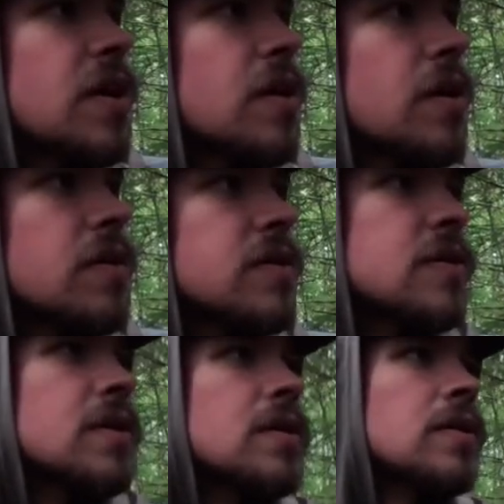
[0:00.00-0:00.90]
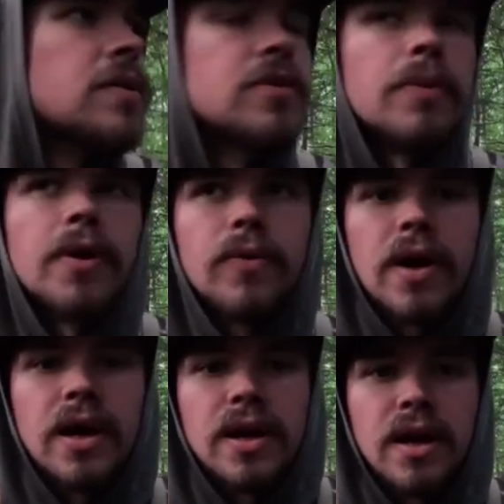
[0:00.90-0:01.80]
yards to my
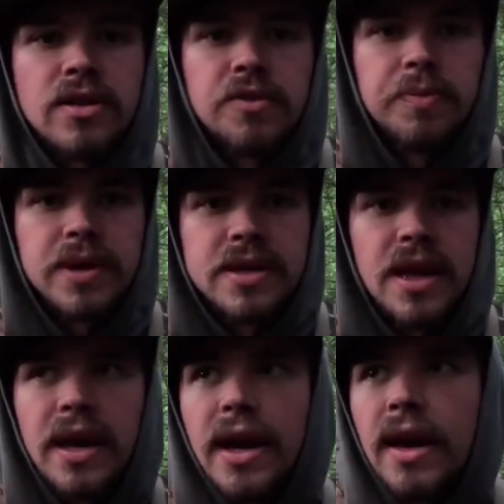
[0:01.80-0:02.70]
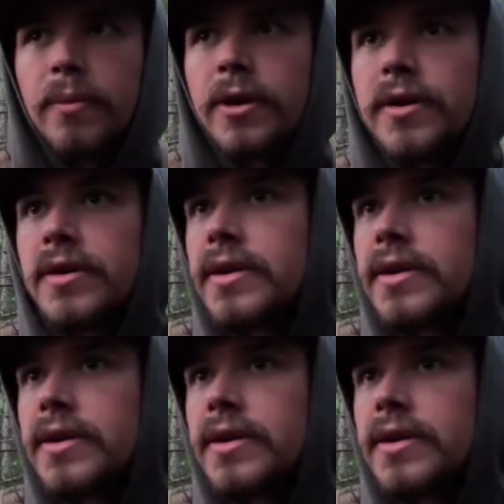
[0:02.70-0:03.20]
right, I just placed that camera,